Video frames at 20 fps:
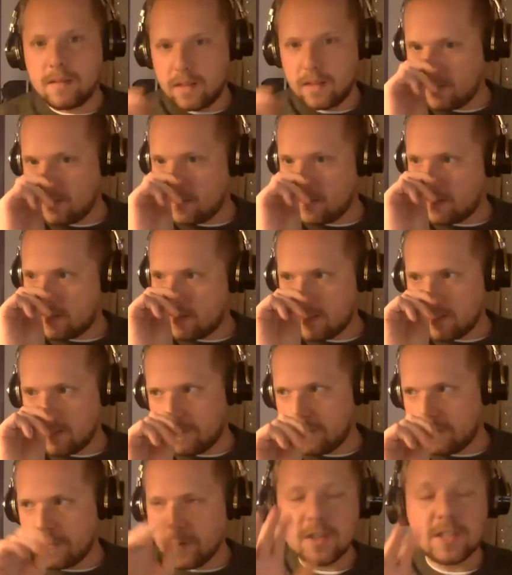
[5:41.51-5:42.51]
the
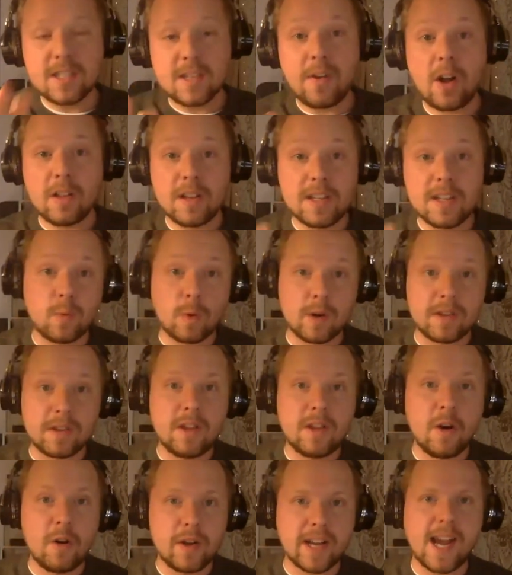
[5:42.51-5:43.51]
first of all, it's worth
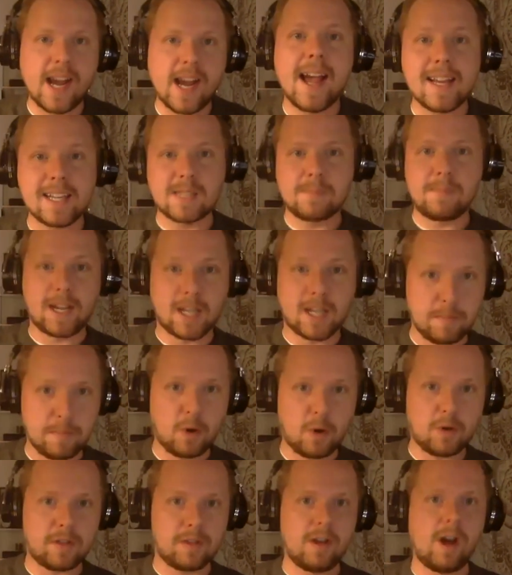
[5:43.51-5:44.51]
noting, I expect
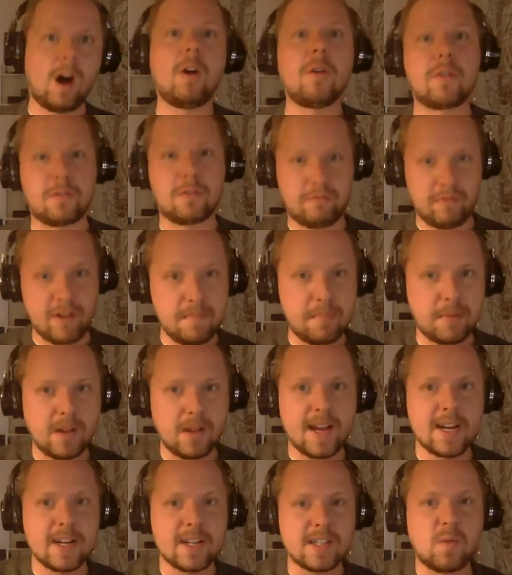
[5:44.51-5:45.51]
both all three
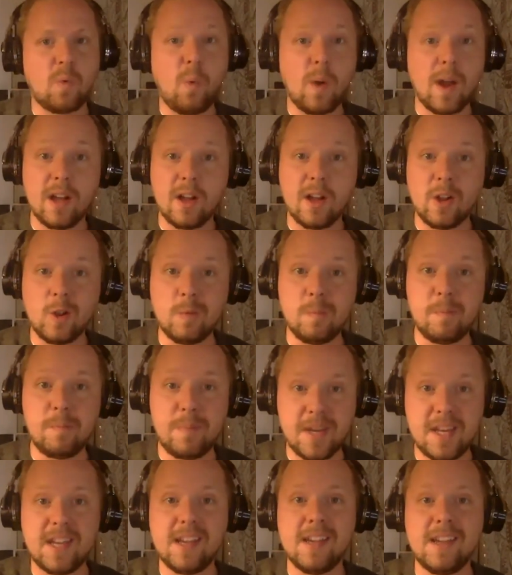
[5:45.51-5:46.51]
players will
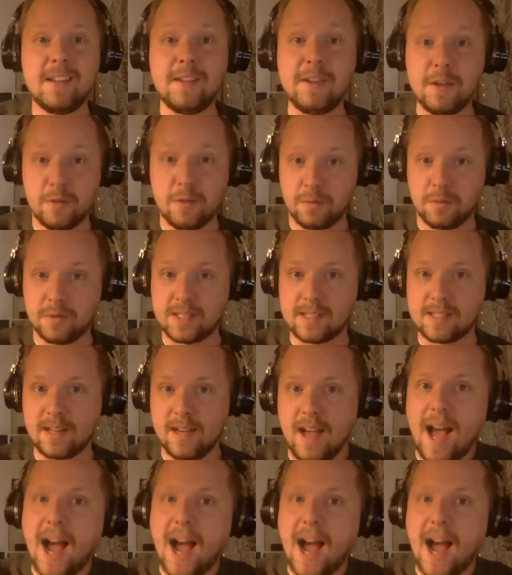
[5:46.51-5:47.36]
be used.